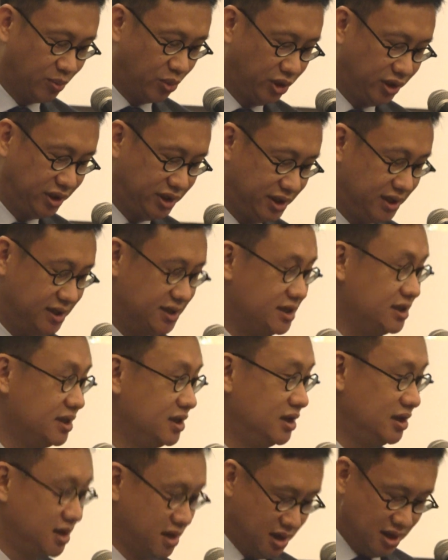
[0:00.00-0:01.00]
appointees.
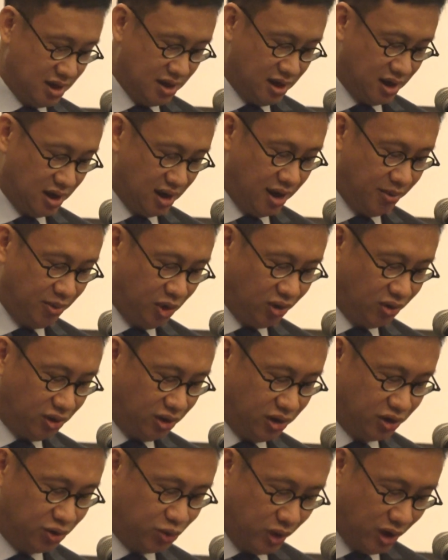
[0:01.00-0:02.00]
I'm not
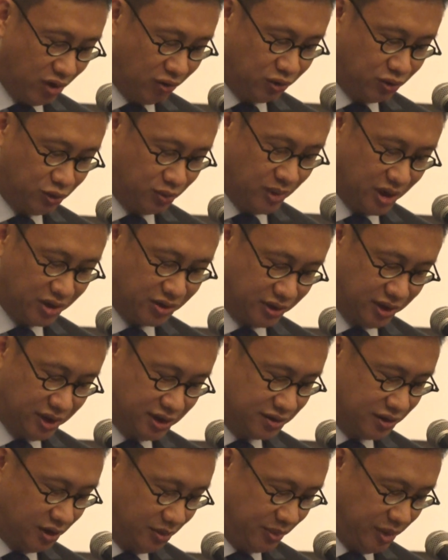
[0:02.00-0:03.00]
going to dwell too much on
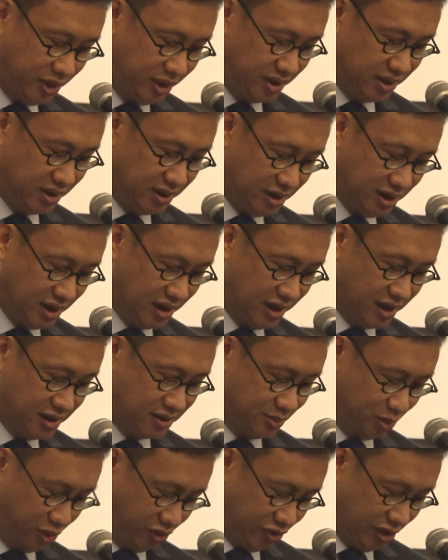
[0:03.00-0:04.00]
this topic,
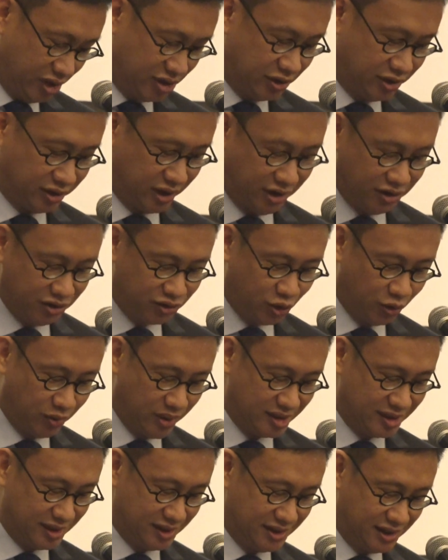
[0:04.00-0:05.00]
as Professor Terence
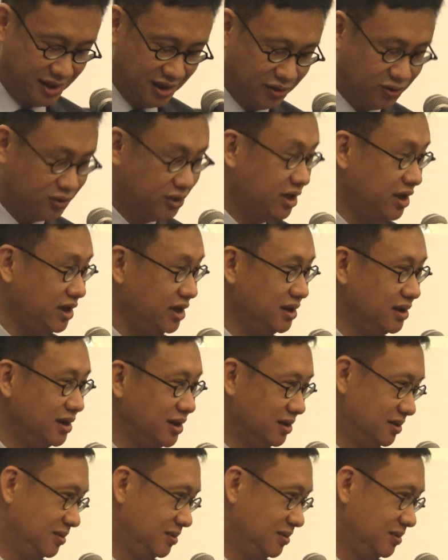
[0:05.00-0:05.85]
Gomez is here today.